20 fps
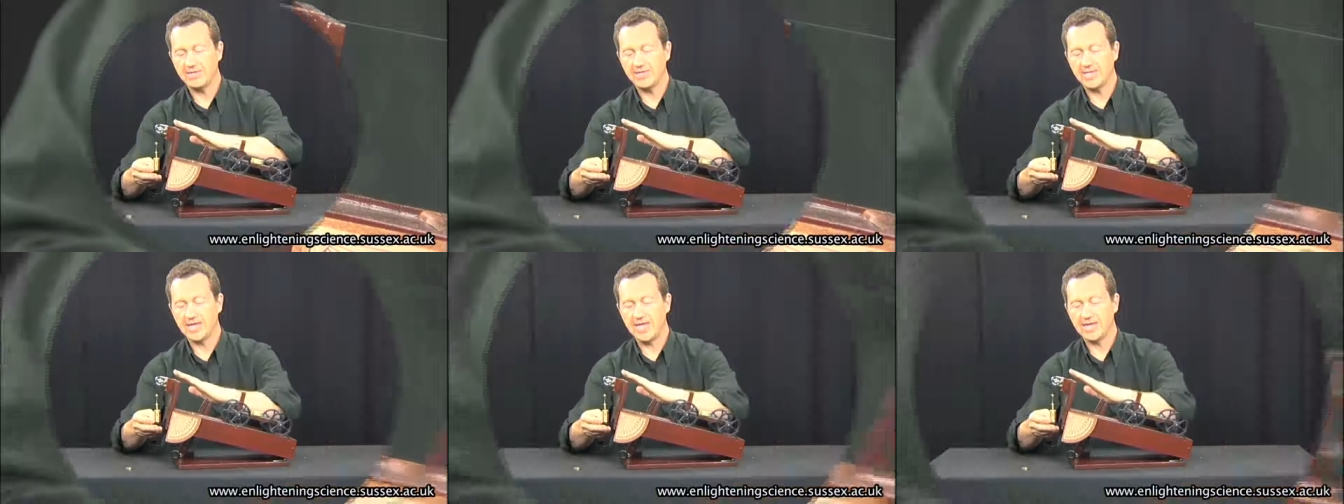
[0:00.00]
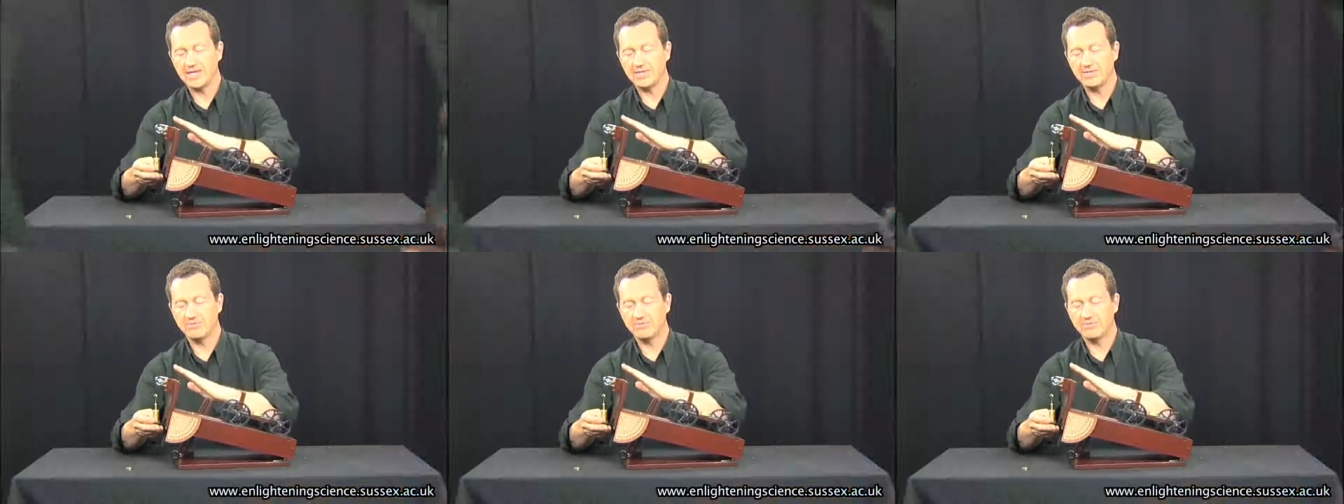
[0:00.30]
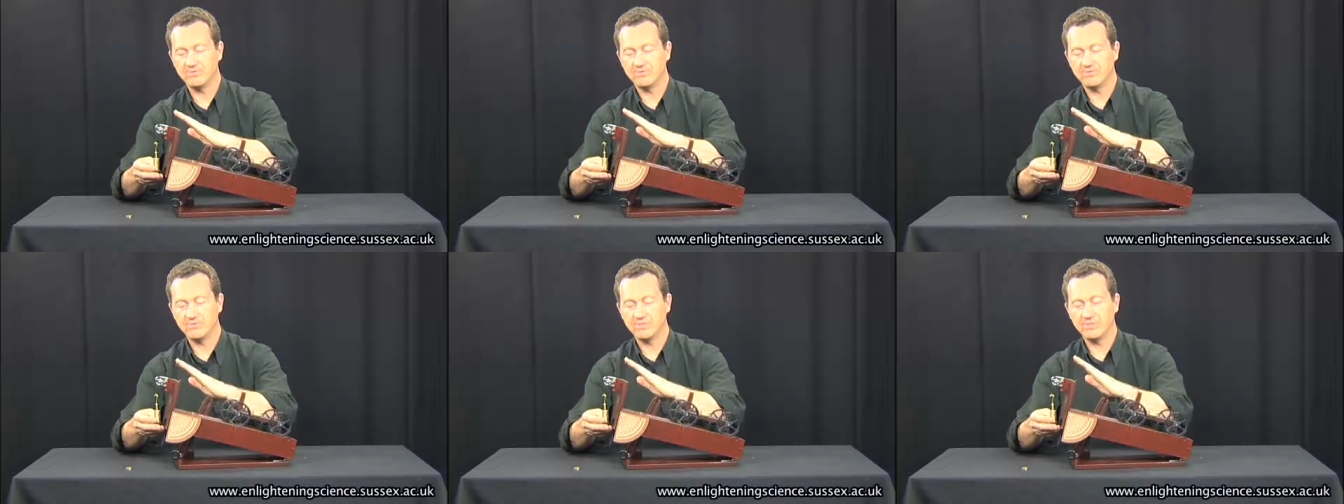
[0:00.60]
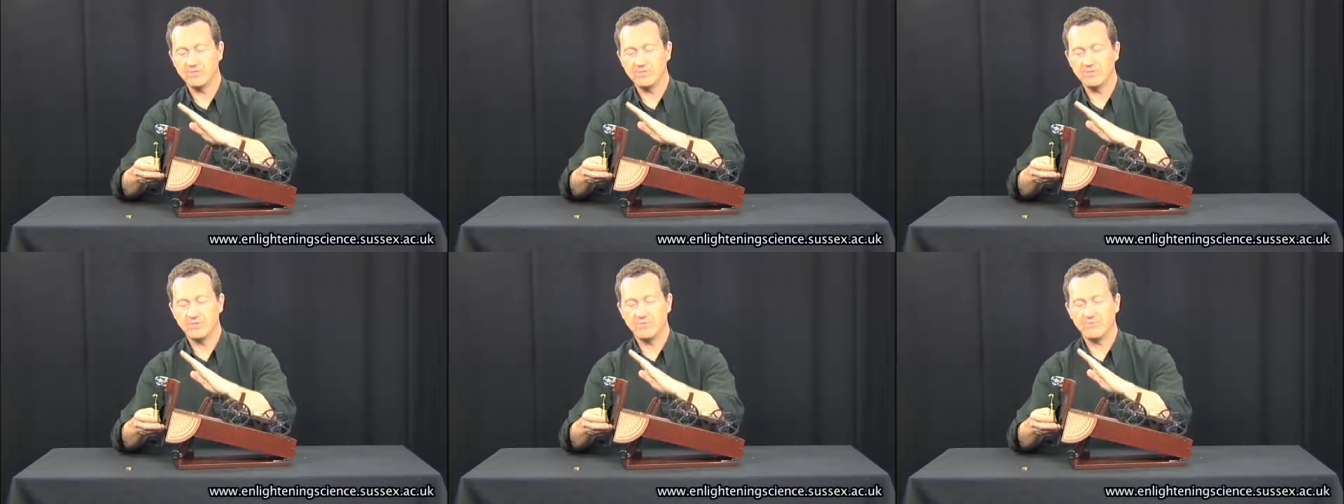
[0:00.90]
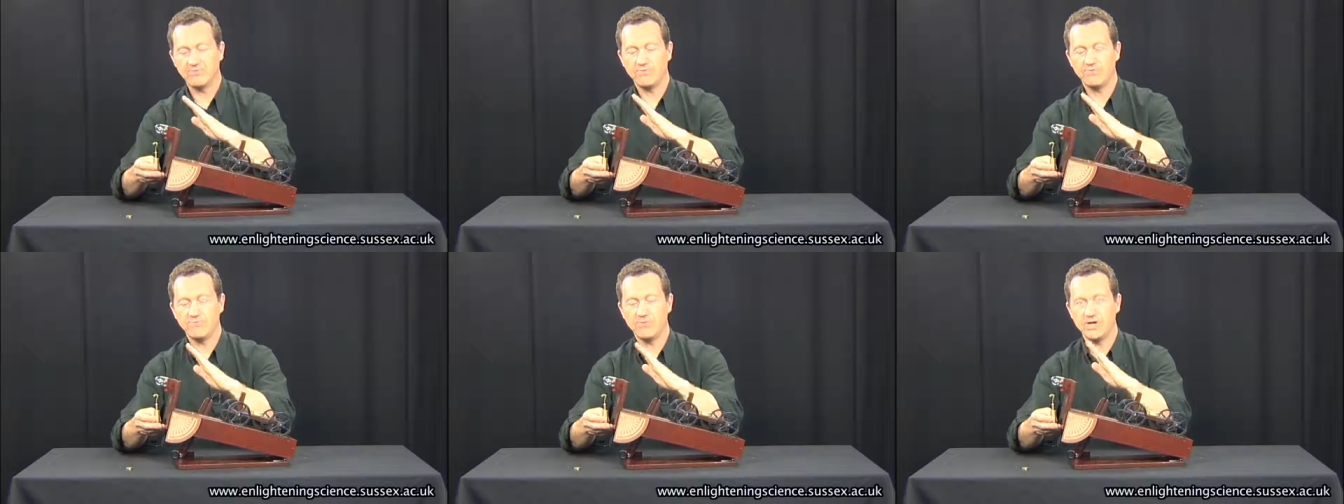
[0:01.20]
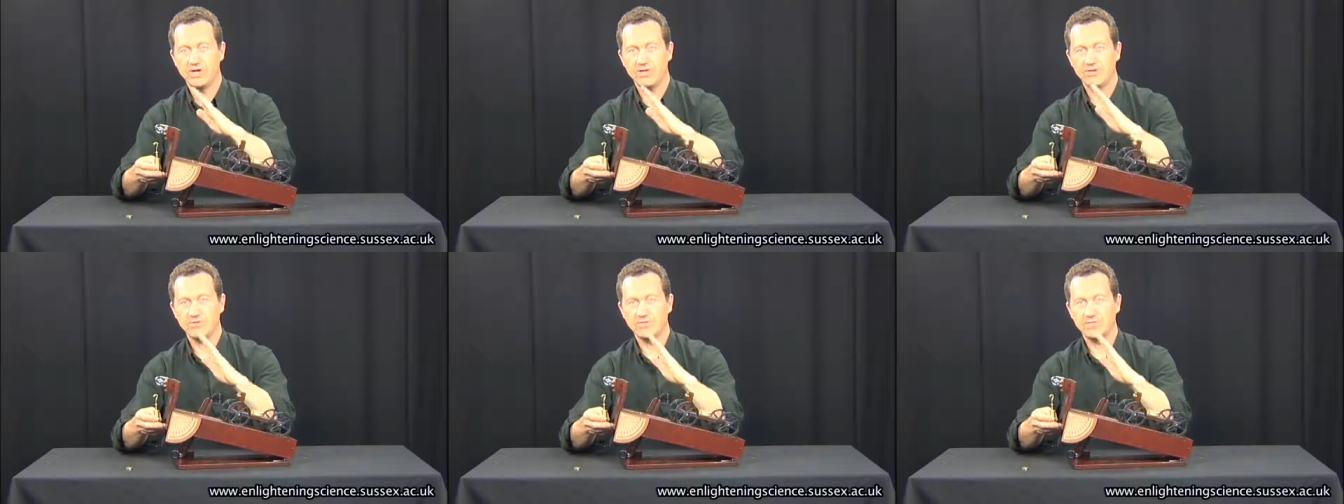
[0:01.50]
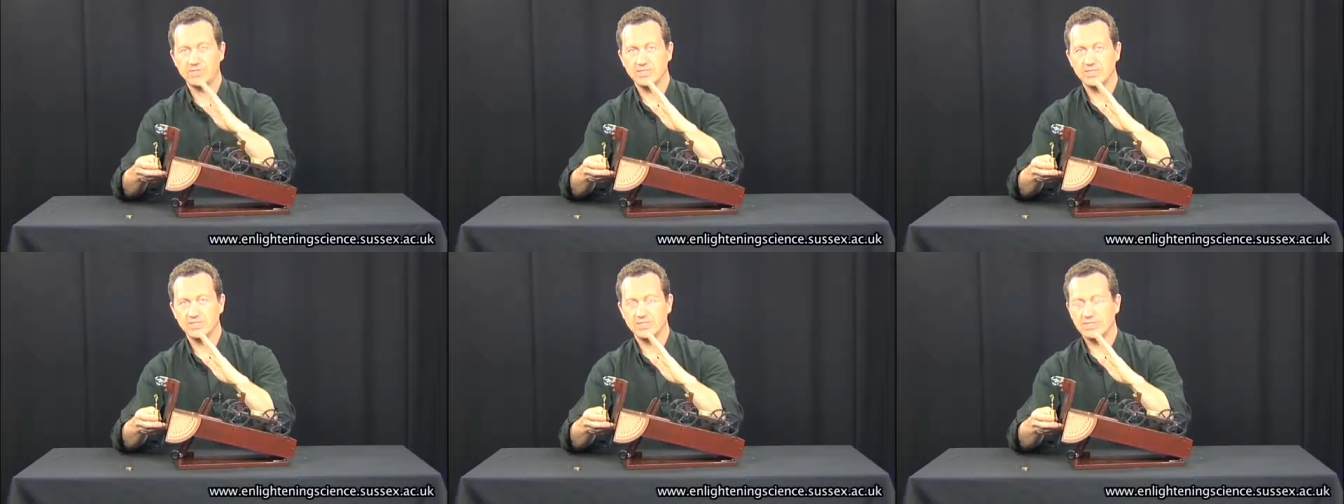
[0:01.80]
the angle of the road,